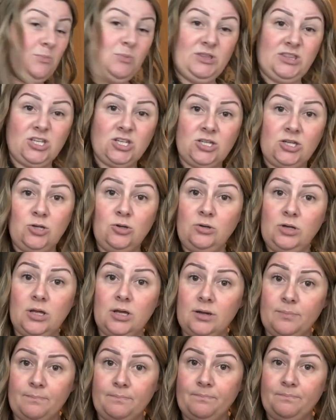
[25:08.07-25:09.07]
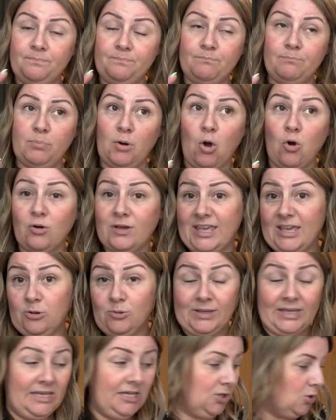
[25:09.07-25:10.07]
with the cooler block,
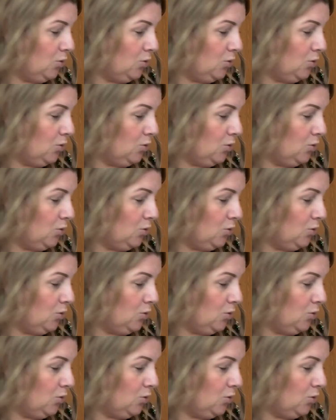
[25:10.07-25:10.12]
it'll keep